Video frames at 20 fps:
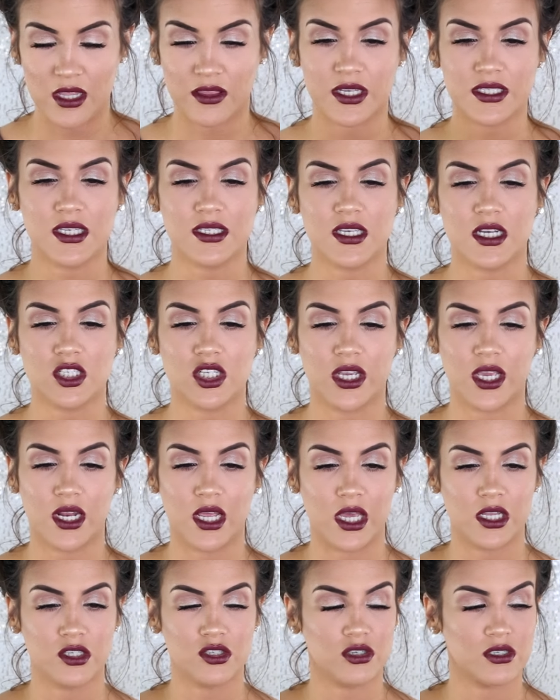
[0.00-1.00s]
This is such like an
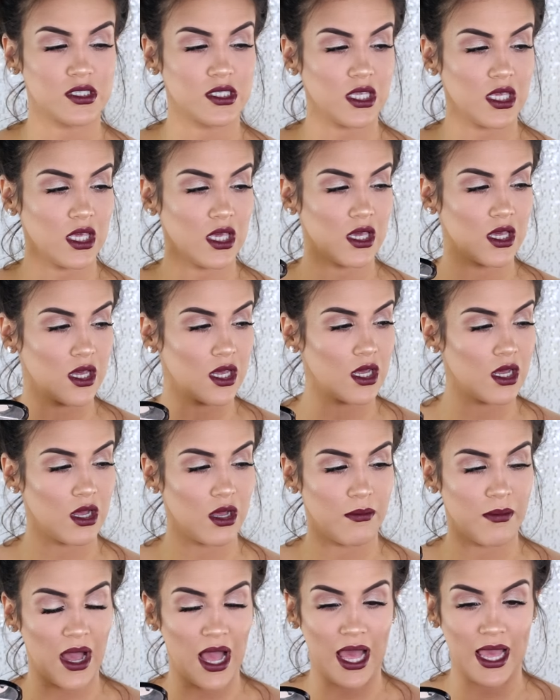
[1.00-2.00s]
interesting
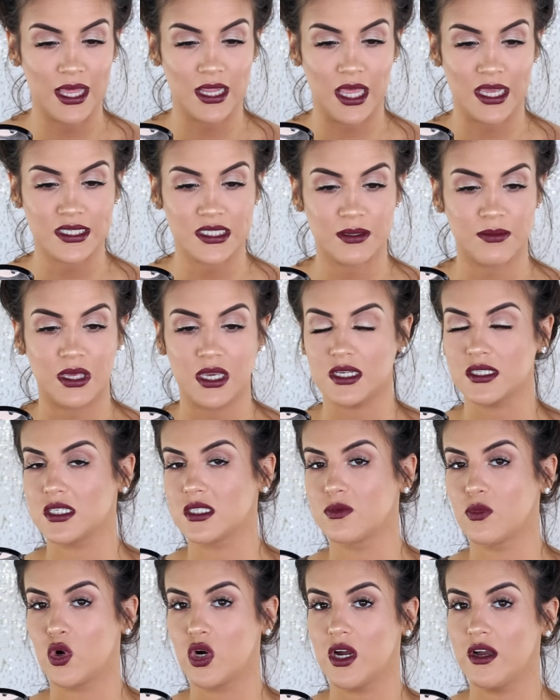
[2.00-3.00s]
um, highlight to me because
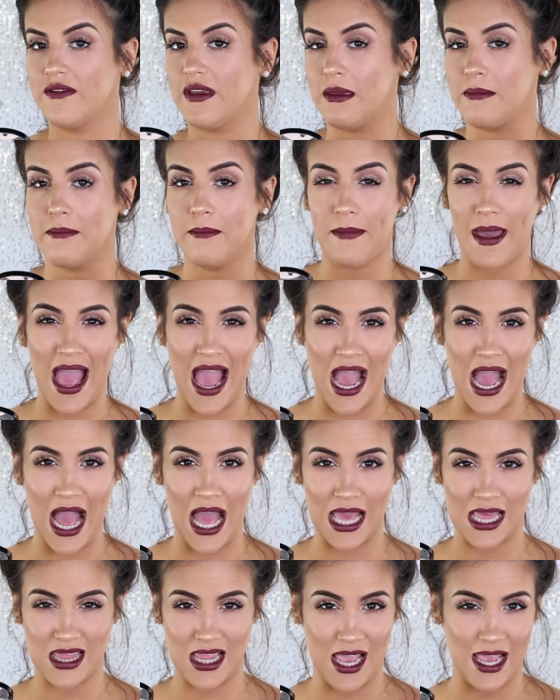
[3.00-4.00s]
it's more of a matte
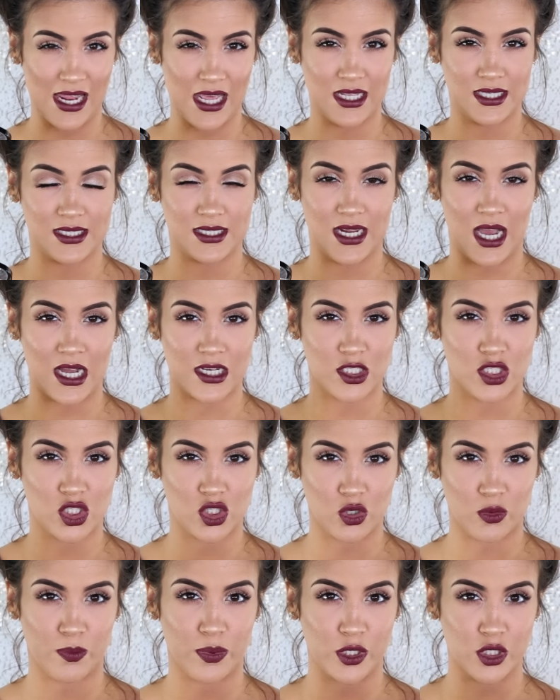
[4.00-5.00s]
highlight. It's not
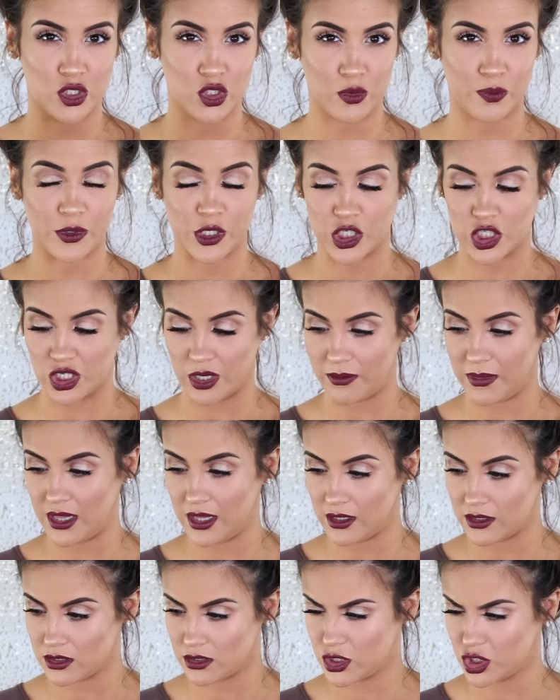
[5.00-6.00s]
super, super
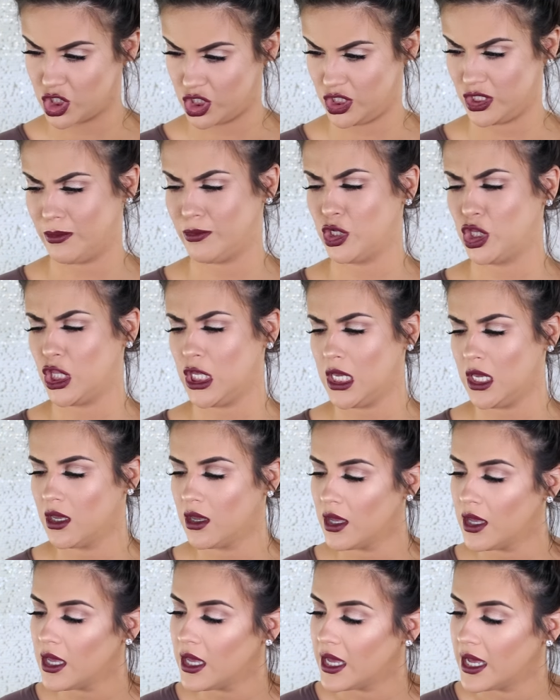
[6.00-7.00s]
shimmer shimmery.
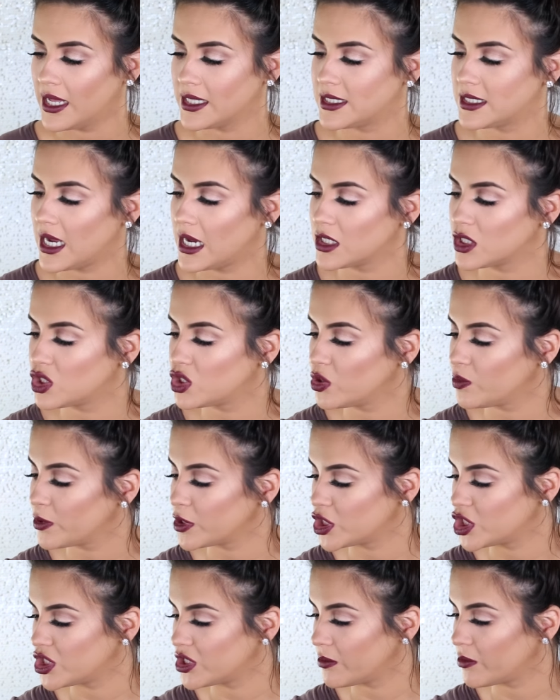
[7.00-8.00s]
It's not
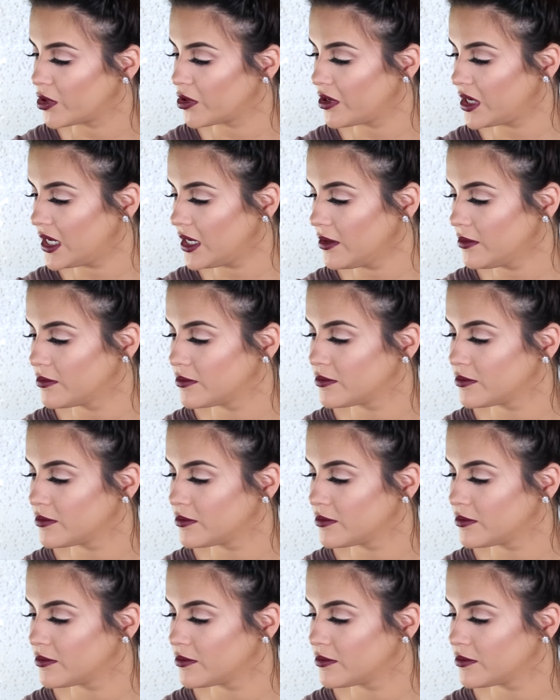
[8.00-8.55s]
super shimmery.